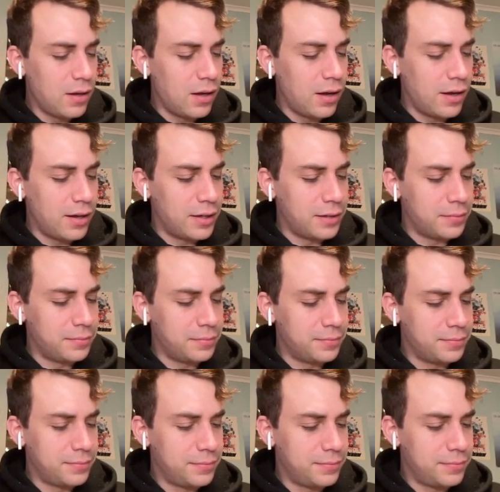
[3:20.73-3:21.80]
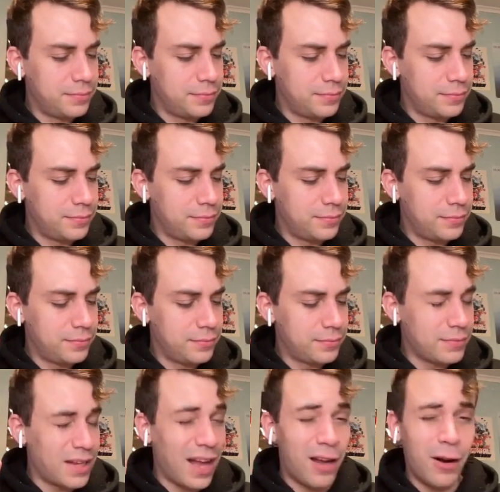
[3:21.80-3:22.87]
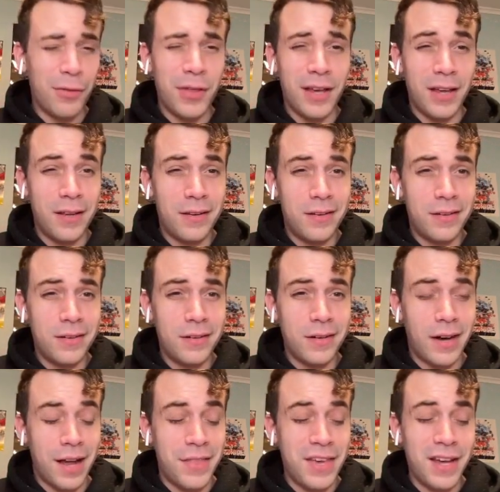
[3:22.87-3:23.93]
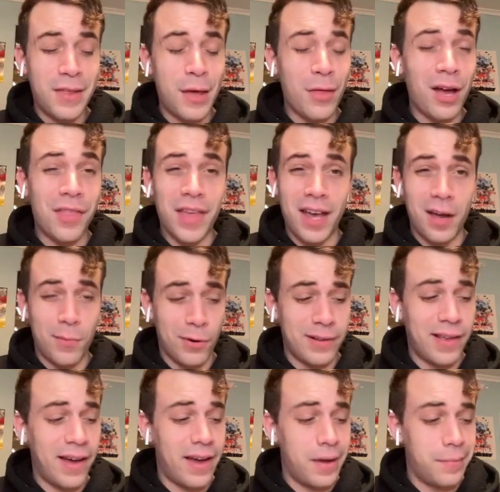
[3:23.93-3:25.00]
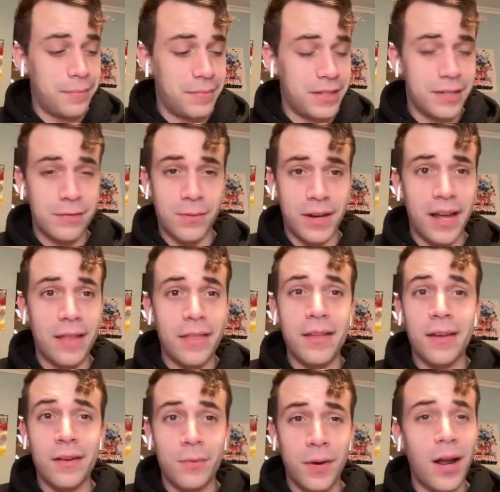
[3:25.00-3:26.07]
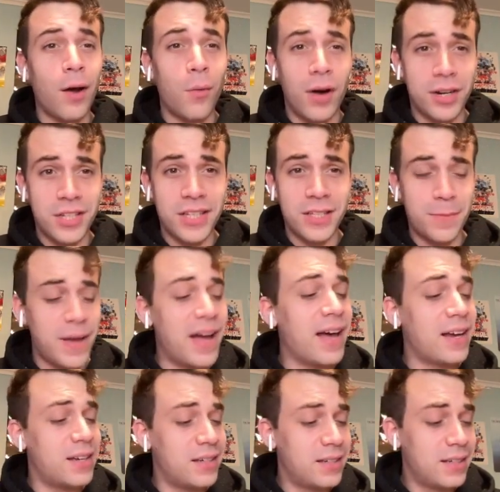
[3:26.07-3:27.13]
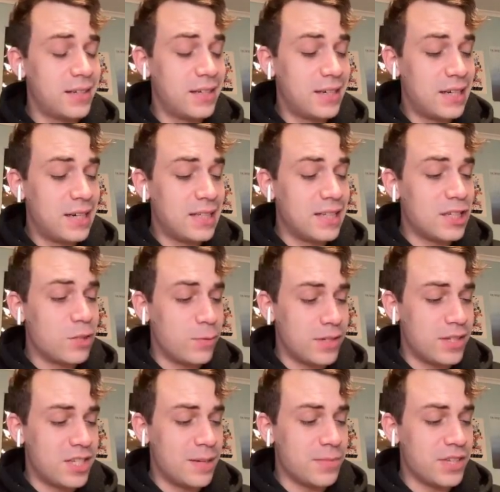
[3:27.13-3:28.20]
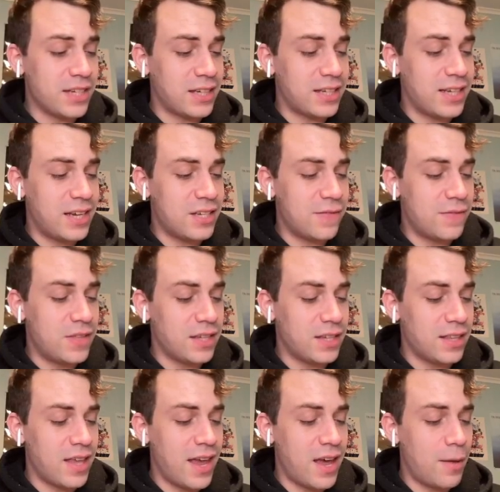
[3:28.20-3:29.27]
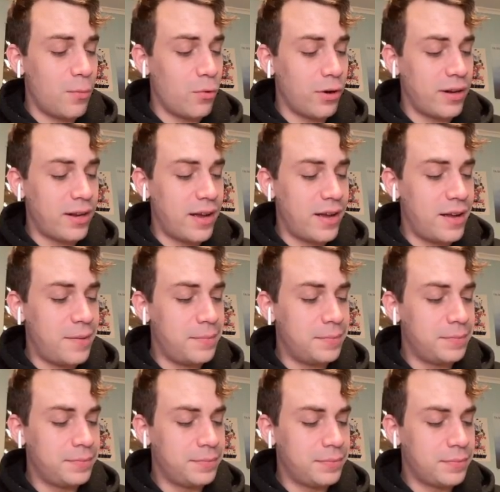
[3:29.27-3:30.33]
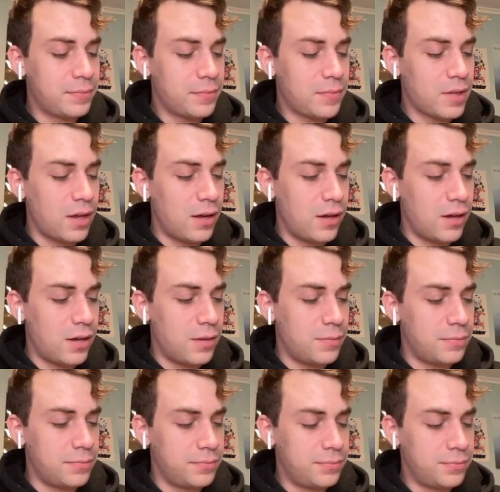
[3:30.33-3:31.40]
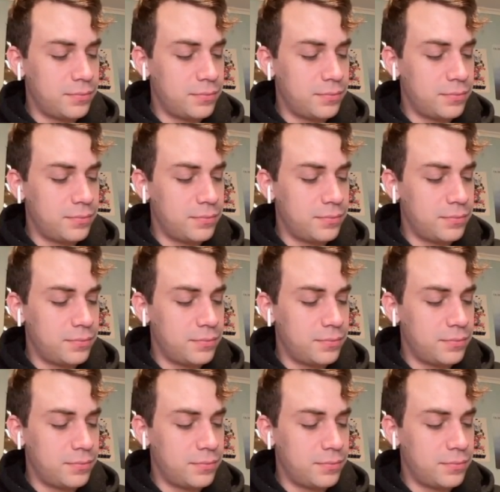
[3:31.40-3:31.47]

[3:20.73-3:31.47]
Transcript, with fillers: Um, I don't think... I think they thought they had more time, is what I think when I watch this back. This one seems like a case of thinking they had more time. Um,